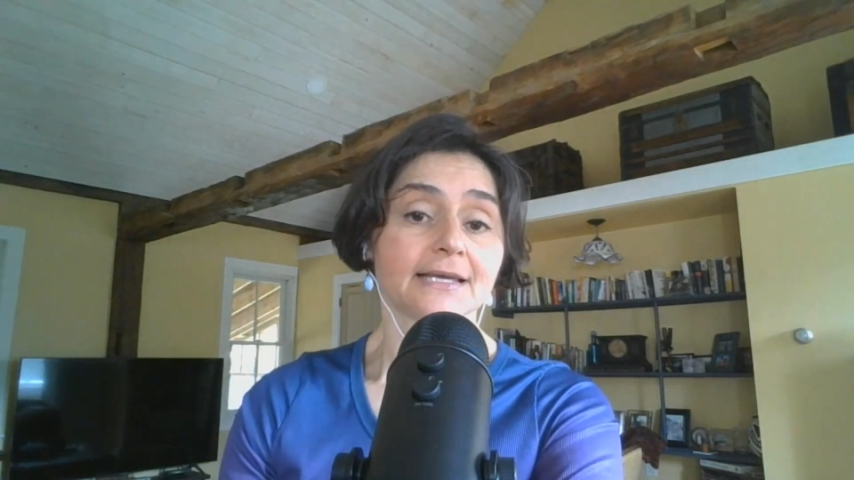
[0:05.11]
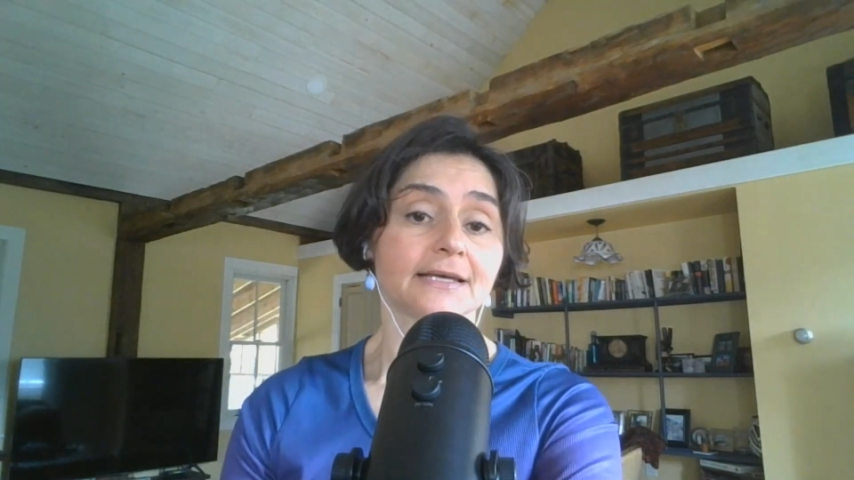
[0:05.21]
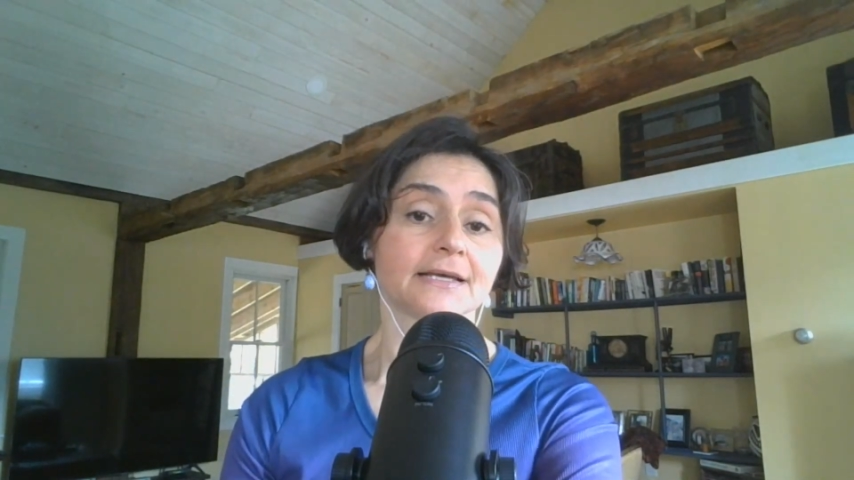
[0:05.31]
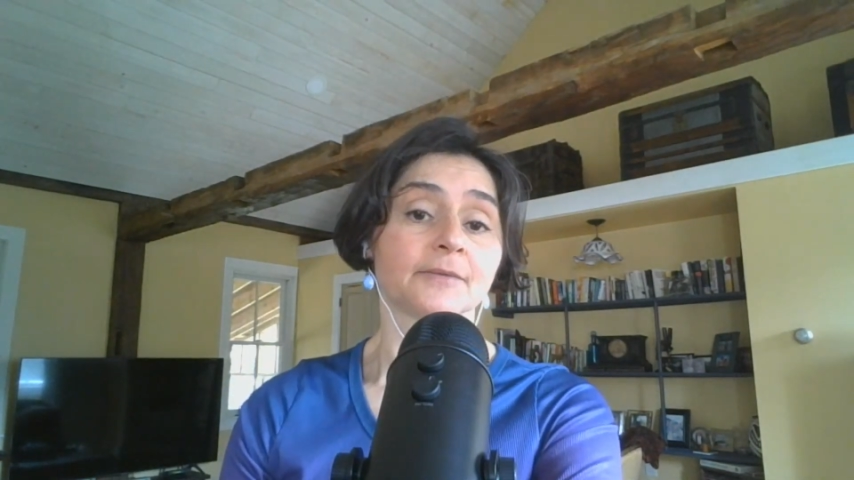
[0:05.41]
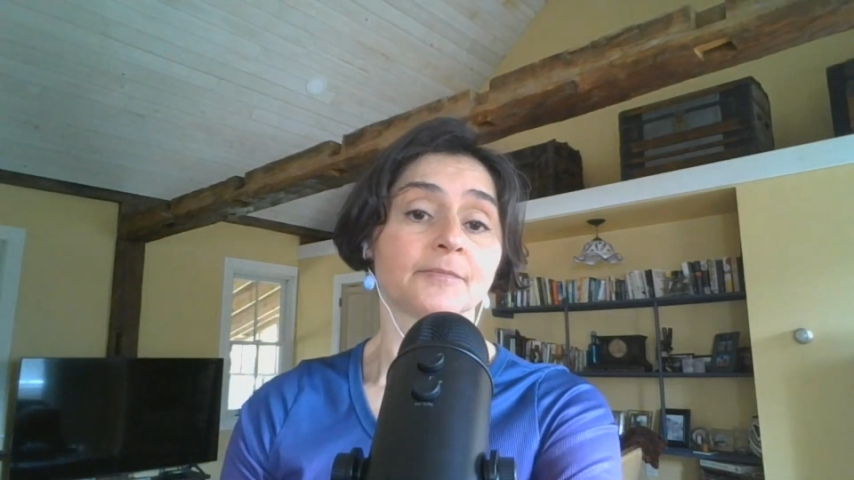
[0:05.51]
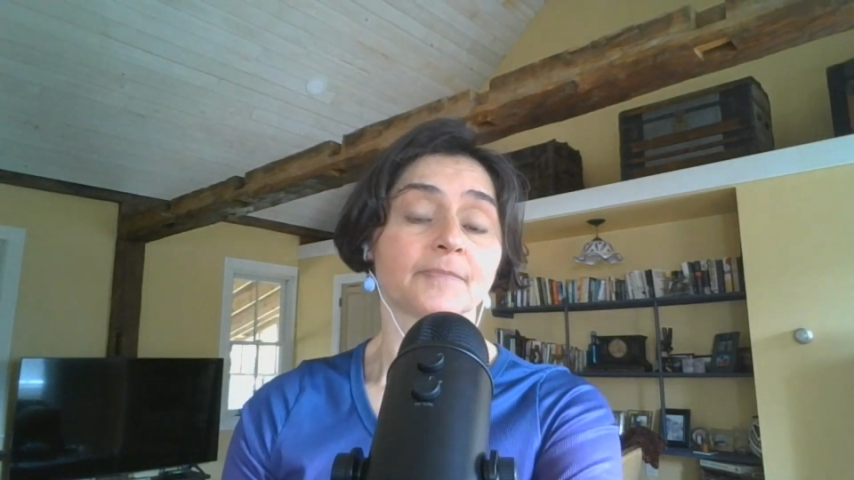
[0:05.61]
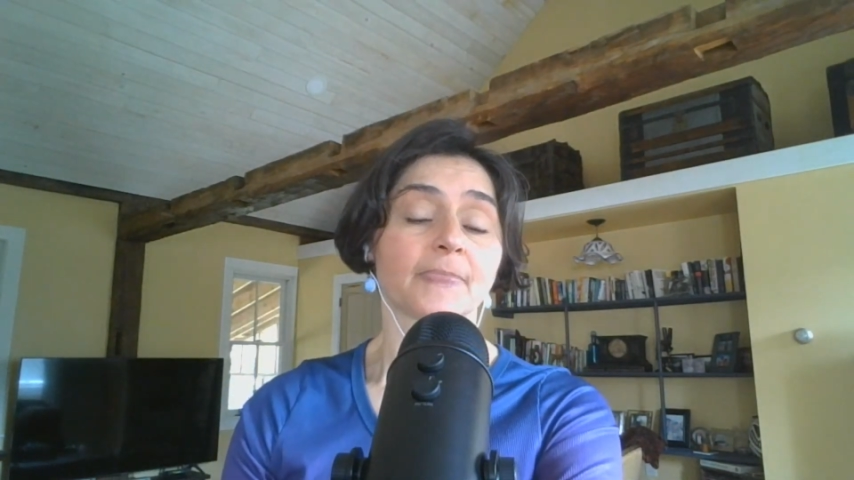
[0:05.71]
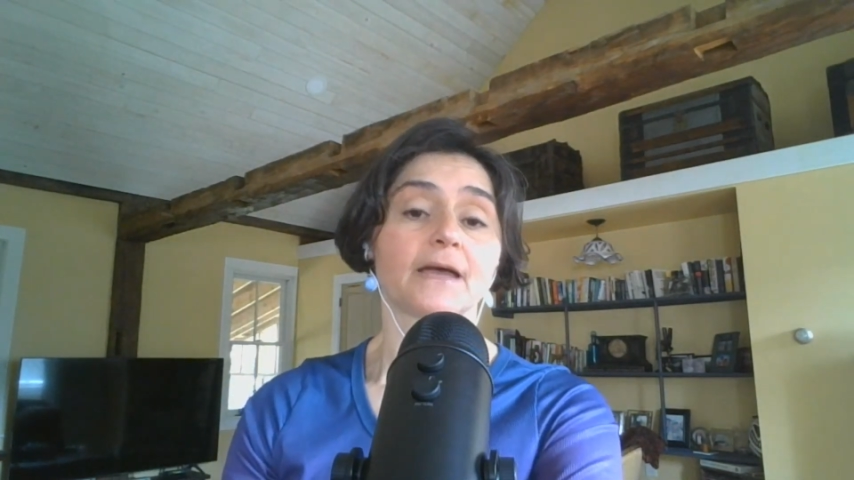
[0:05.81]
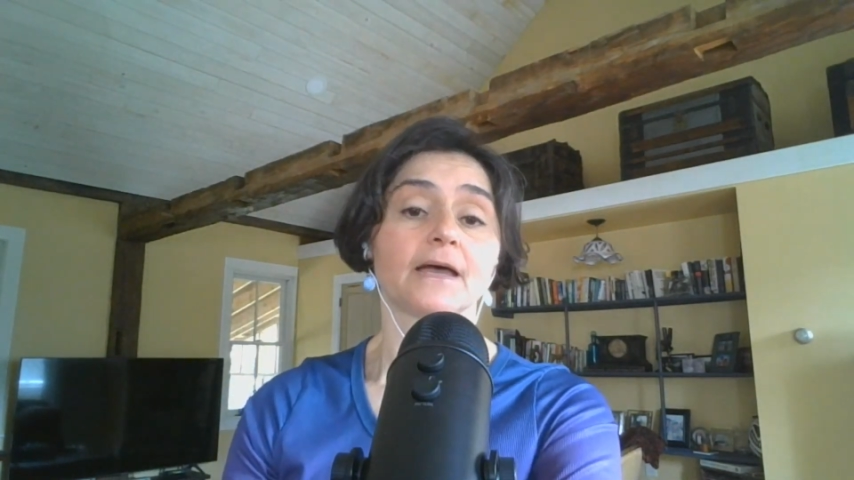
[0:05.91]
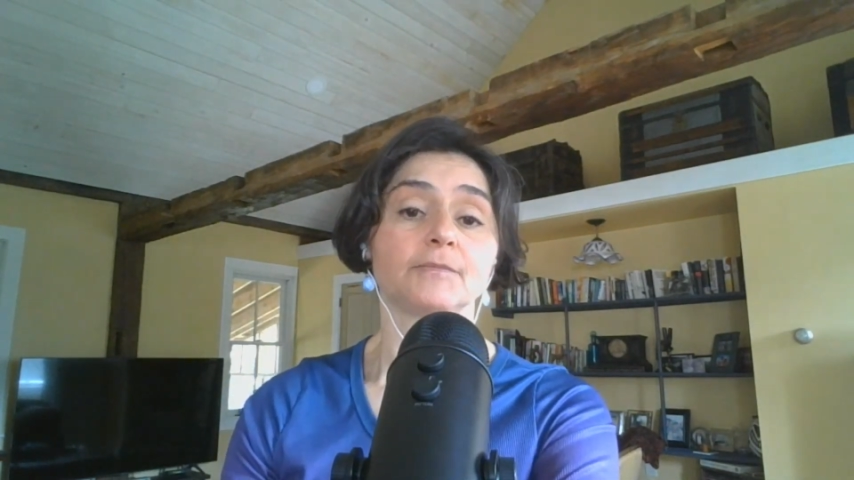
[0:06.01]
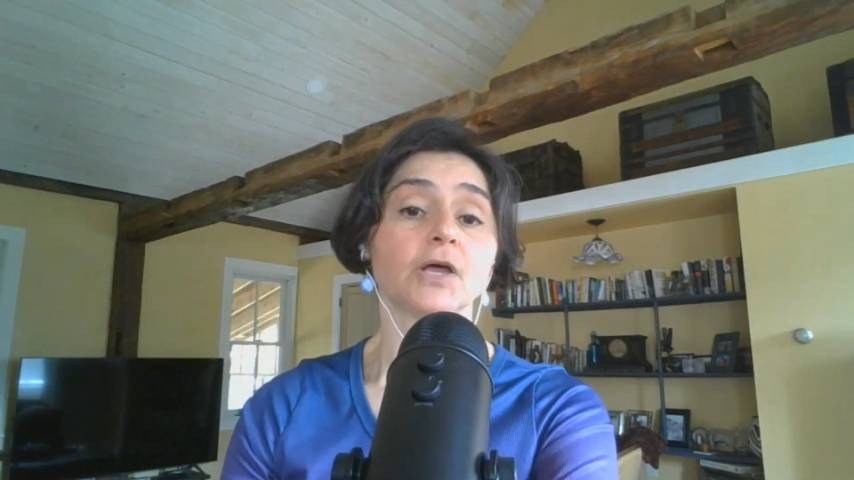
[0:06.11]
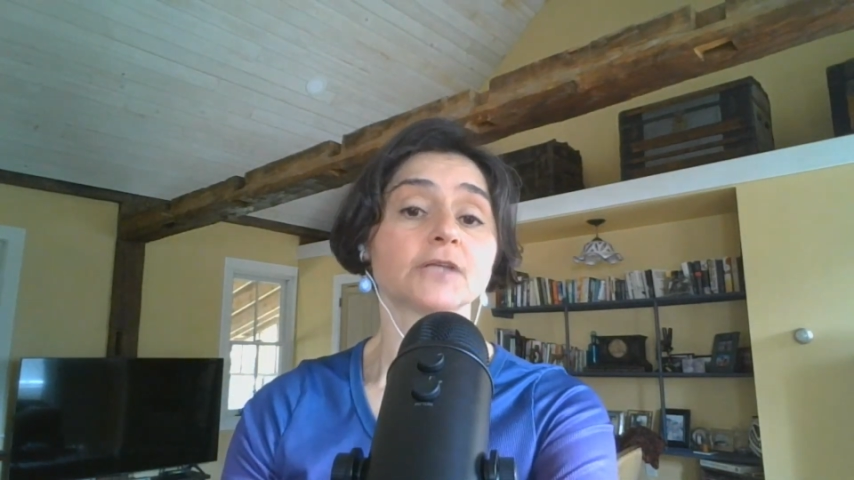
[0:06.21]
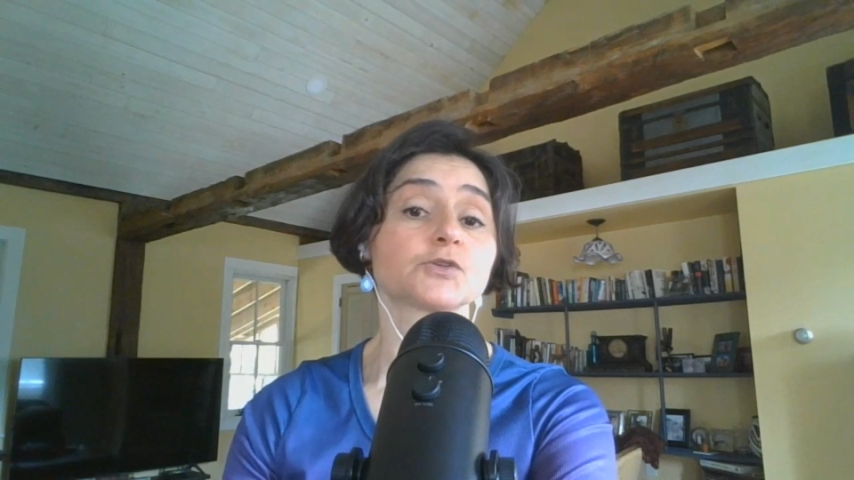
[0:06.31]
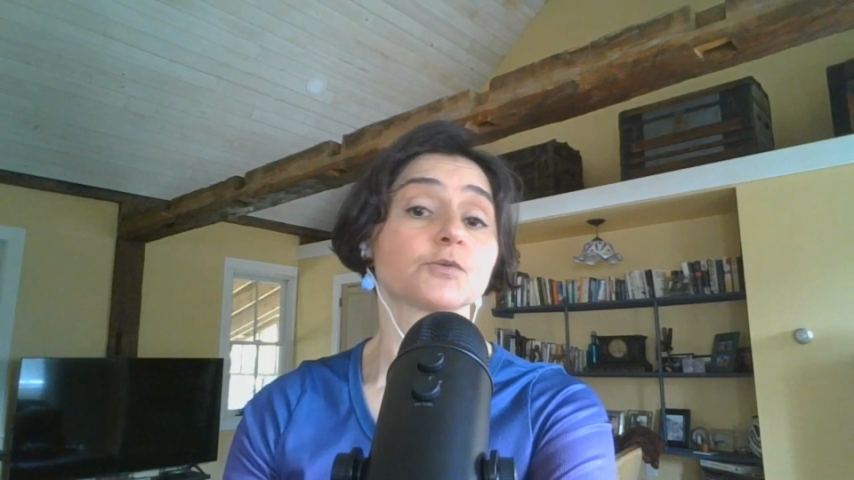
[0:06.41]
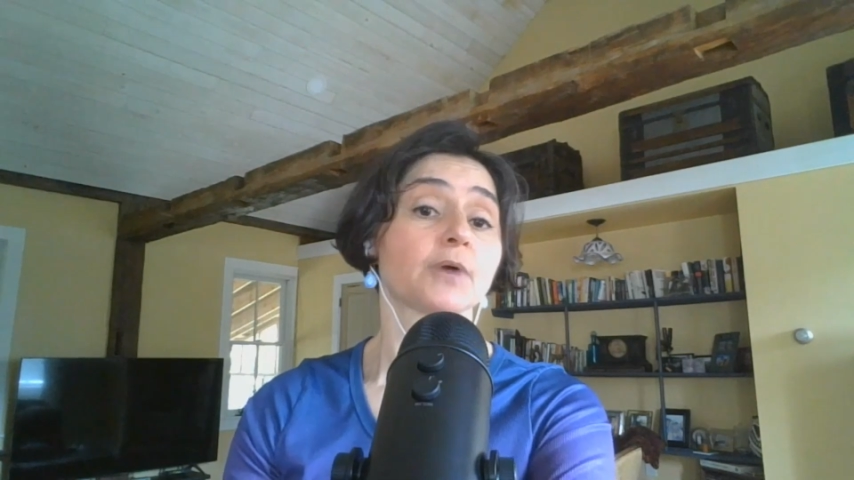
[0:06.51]

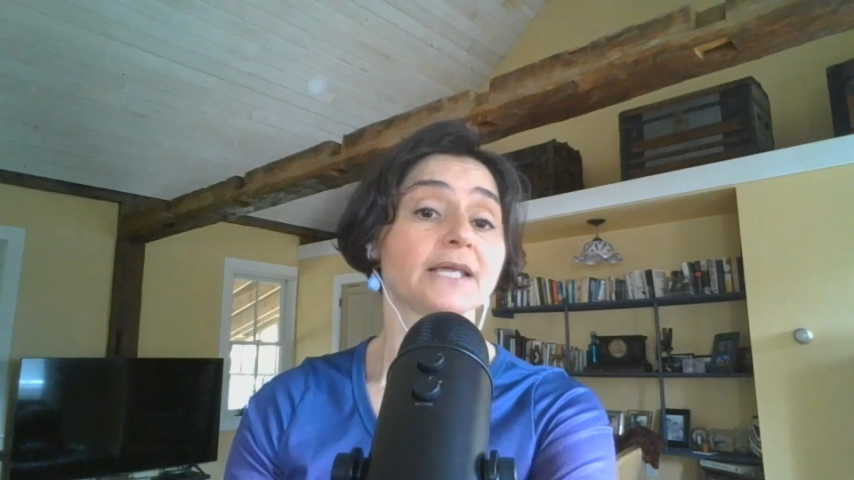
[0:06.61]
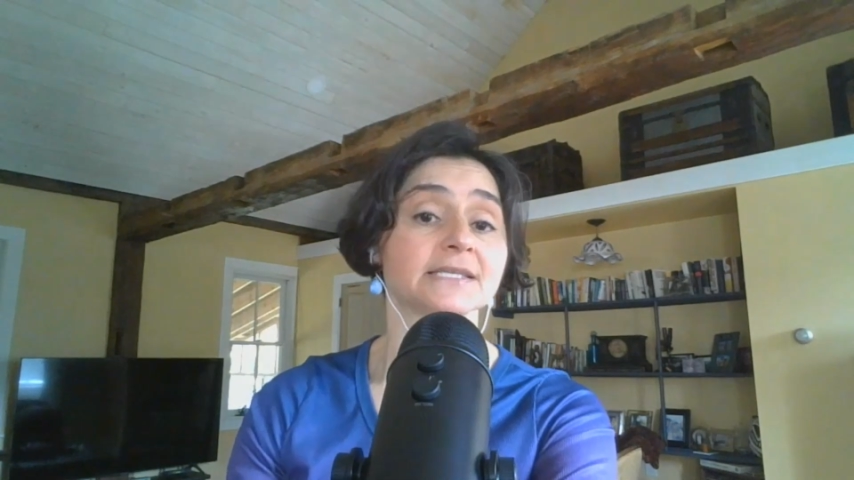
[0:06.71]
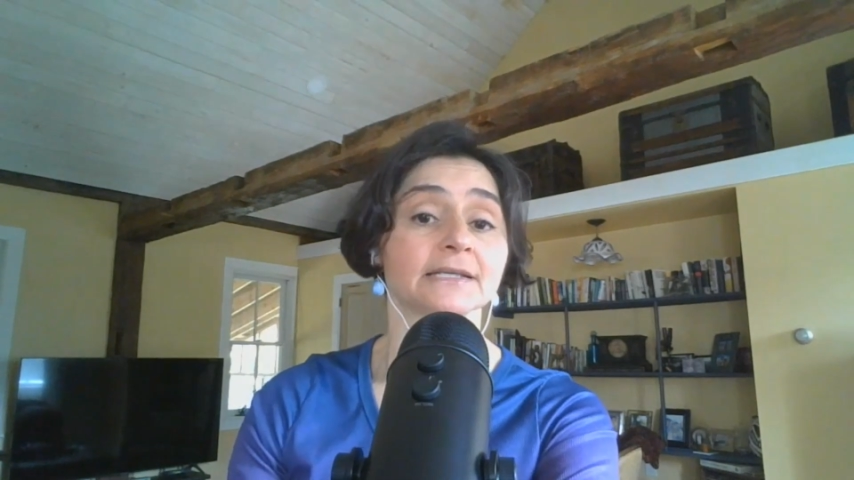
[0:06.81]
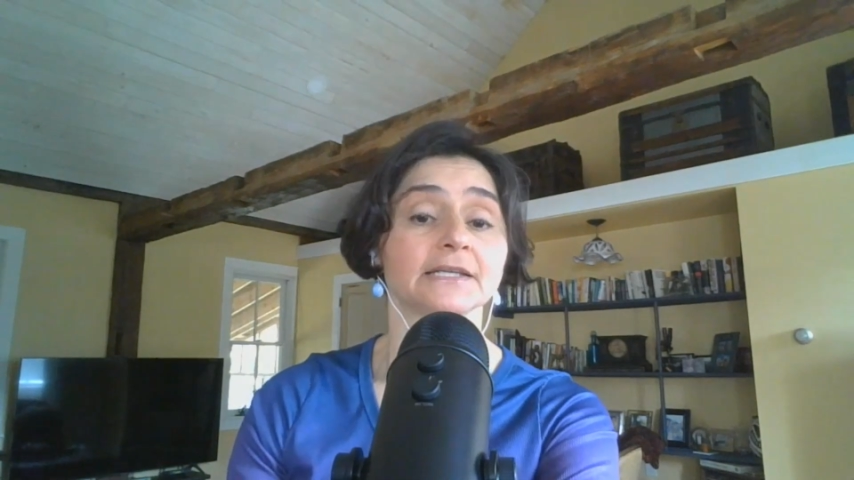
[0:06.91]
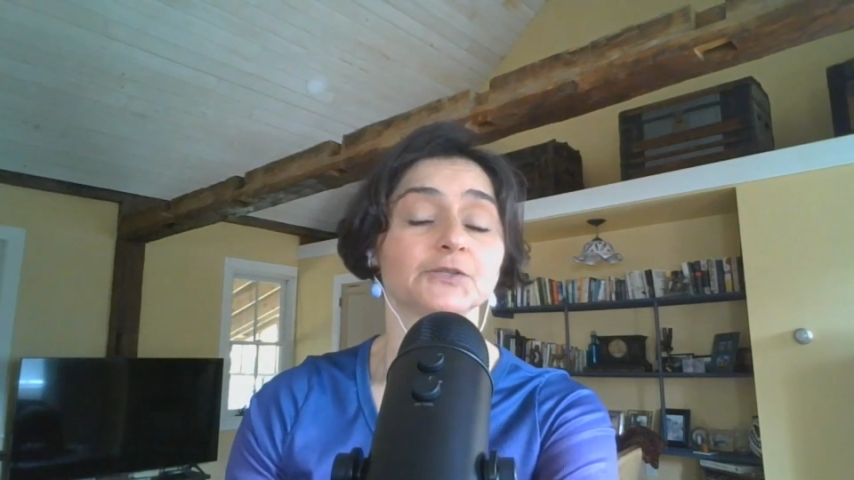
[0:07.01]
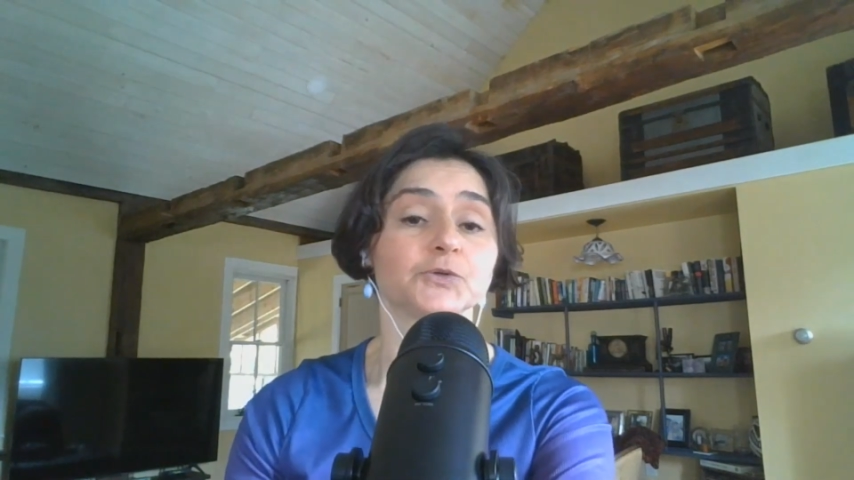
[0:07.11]
not surprisingly